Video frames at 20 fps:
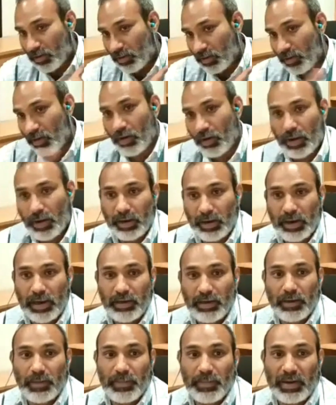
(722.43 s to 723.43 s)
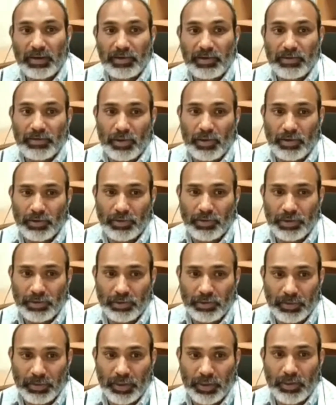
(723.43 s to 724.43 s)
Now again, the matter is not going
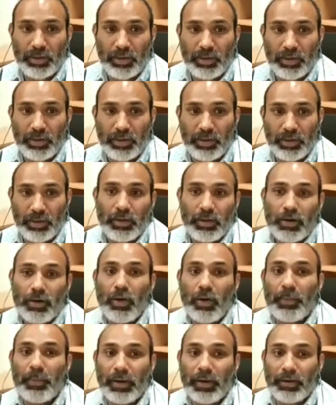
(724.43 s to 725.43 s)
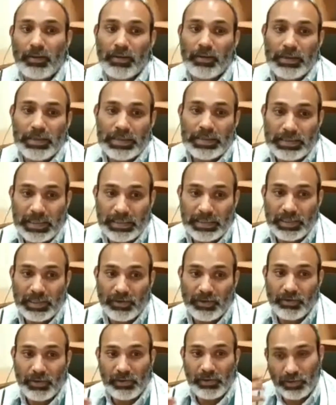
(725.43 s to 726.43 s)
to be open. Section
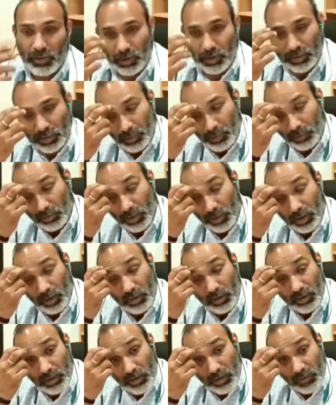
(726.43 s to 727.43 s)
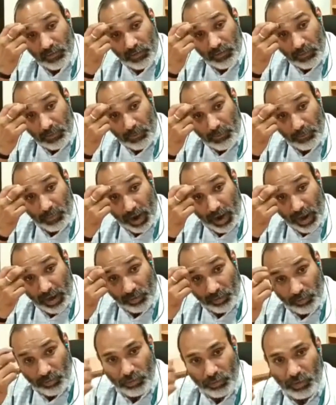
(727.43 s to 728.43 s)
12 talks about the
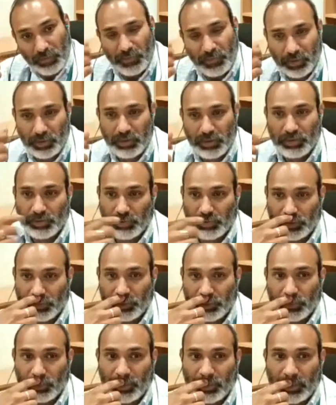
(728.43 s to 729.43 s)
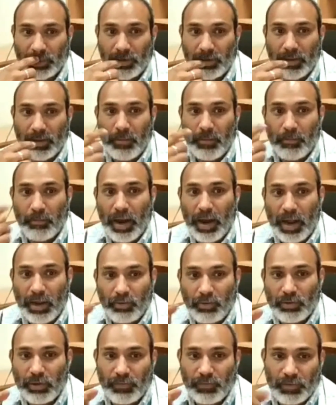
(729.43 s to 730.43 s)
bar to the further suit. Bar
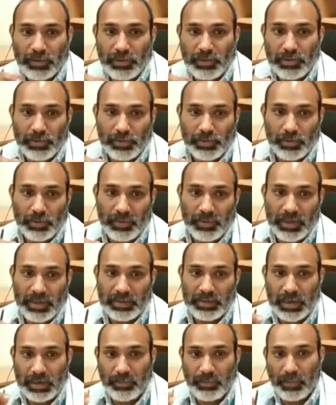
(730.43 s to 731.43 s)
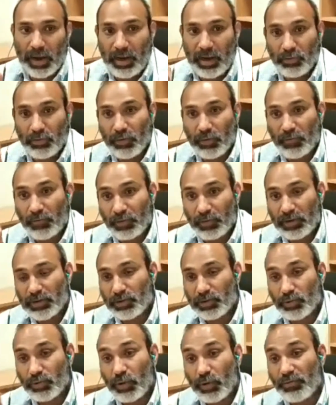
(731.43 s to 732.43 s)
to the further suit means that bar to a
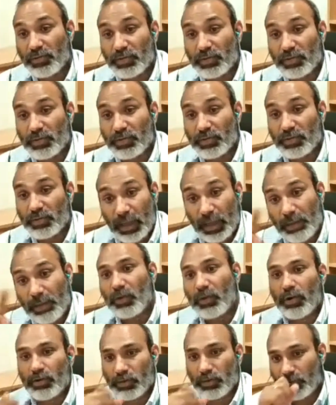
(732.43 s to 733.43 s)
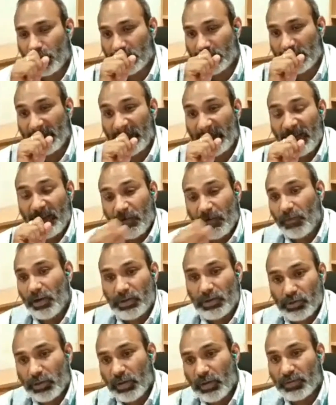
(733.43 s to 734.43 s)
fresh suit of same cause of action.
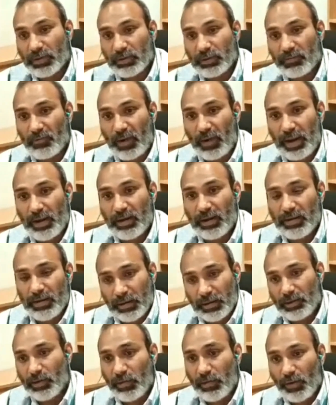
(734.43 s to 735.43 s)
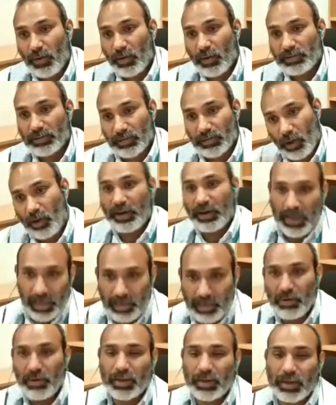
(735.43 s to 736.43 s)
Once you have filed, you have lost. Now again,
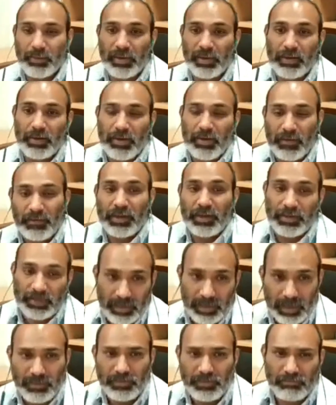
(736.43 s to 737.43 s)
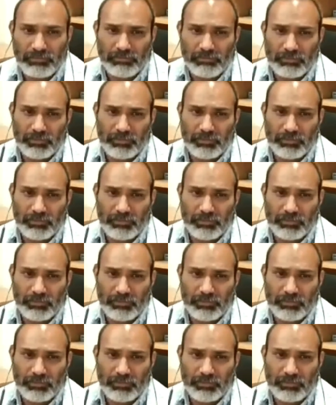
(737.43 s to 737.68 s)
you are coming with the same